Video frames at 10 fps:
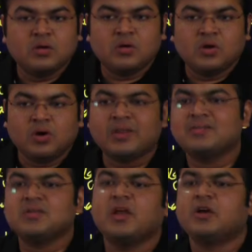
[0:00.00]
Or there
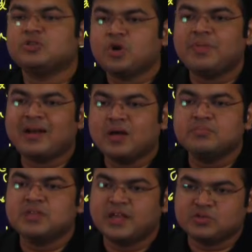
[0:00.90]
is a liquor shop that
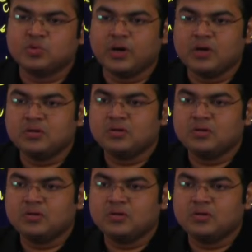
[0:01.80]
comes next to it?